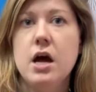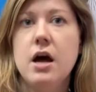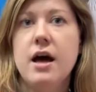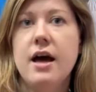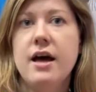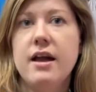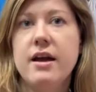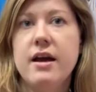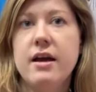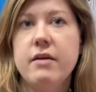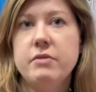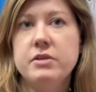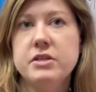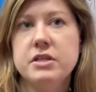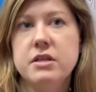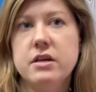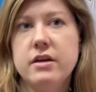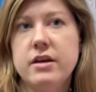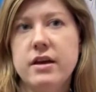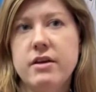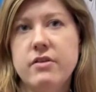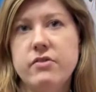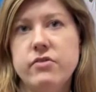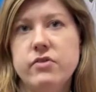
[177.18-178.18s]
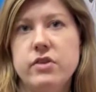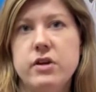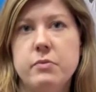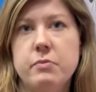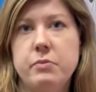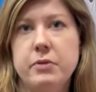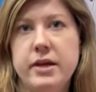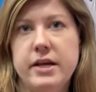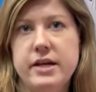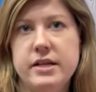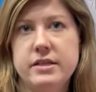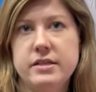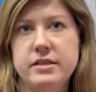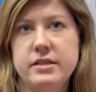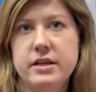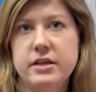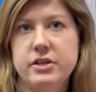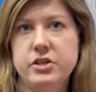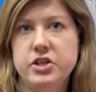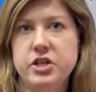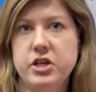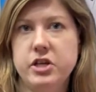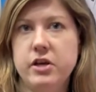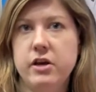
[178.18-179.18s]
And I was looking for a place that
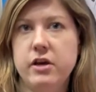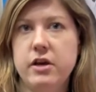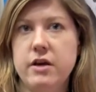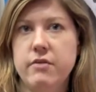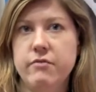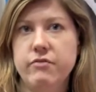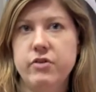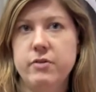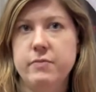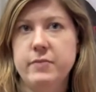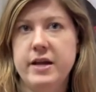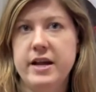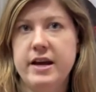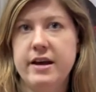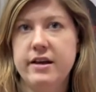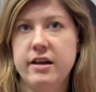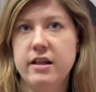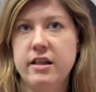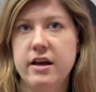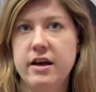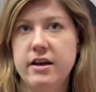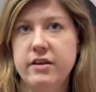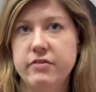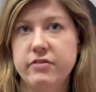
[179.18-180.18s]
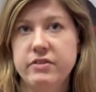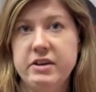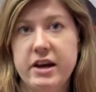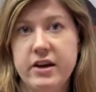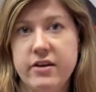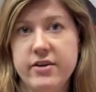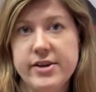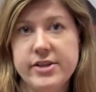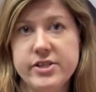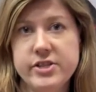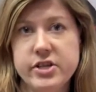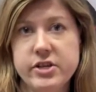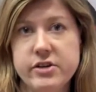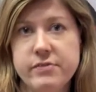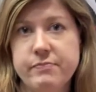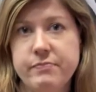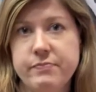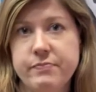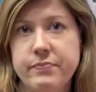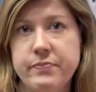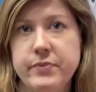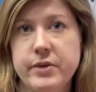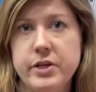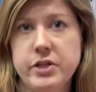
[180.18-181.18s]
she could come from that had a lot of character,
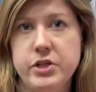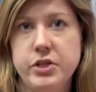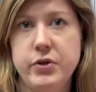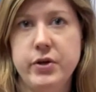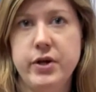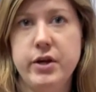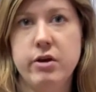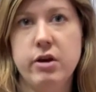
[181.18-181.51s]
because you hear